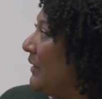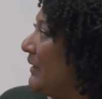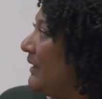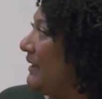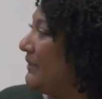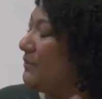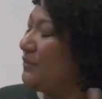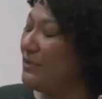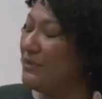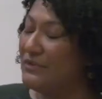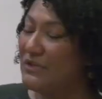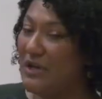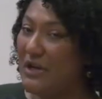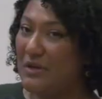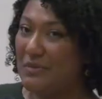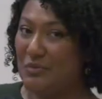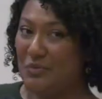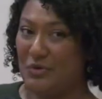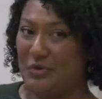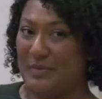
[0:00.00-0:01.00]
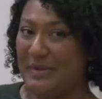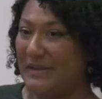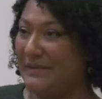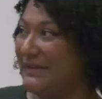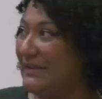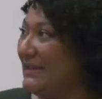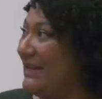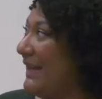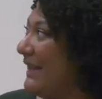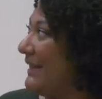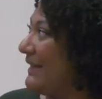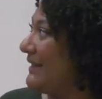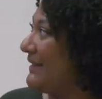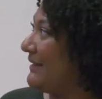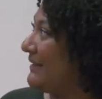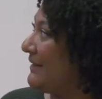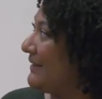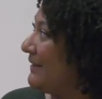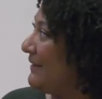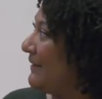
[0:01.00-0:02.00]
And we'll talk more about the
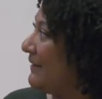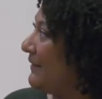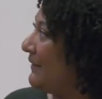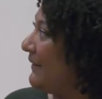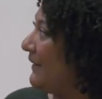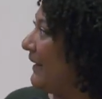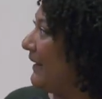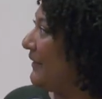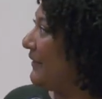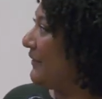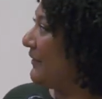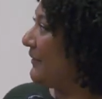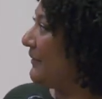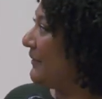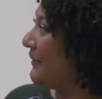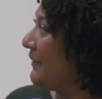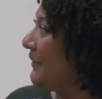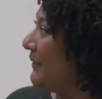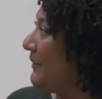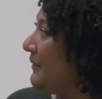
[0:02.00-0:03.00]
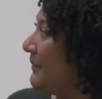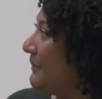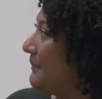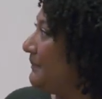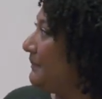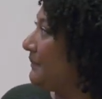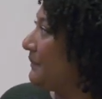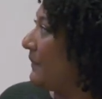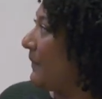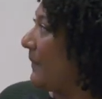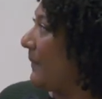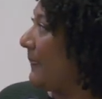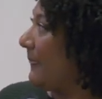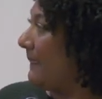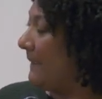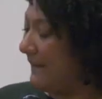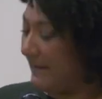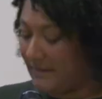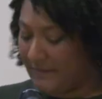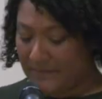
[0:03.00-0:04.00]
text later.
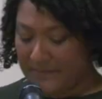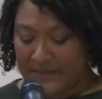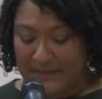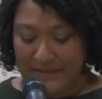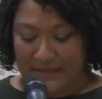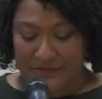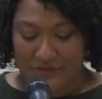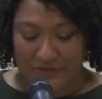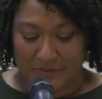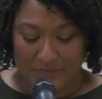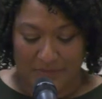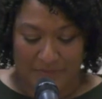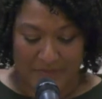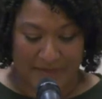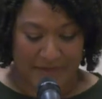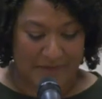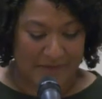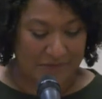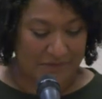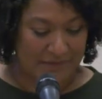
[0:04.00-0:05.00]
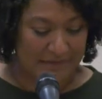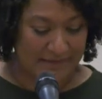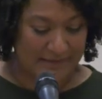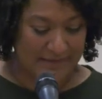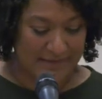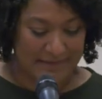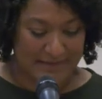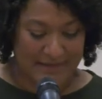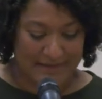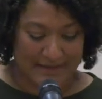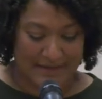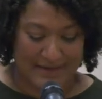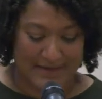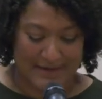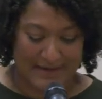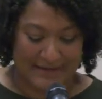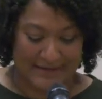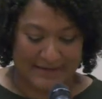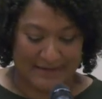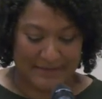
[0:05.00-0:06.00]
Let me catch up in my notes because I think I
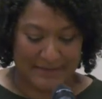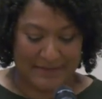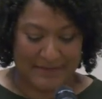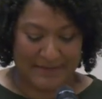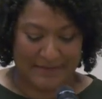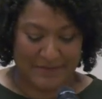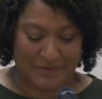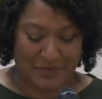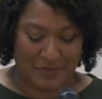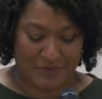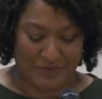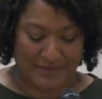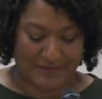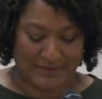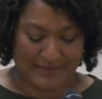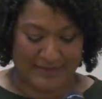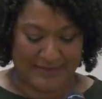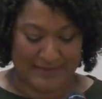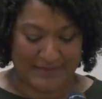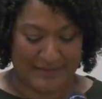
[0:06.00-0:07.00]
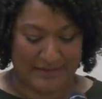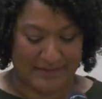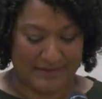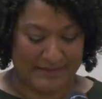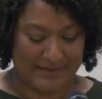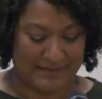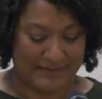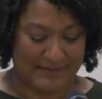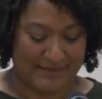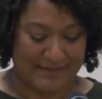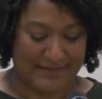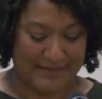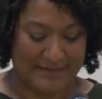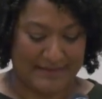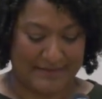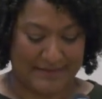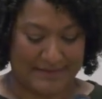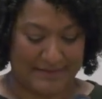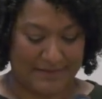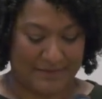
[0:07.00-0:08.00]
had something important to say on this slide
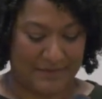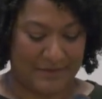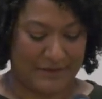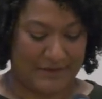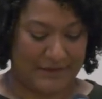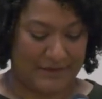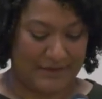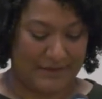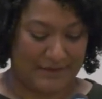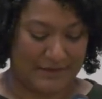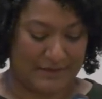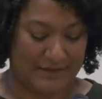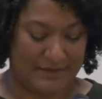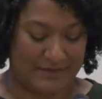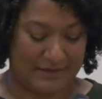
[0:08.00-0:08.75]
that I'm forgetting.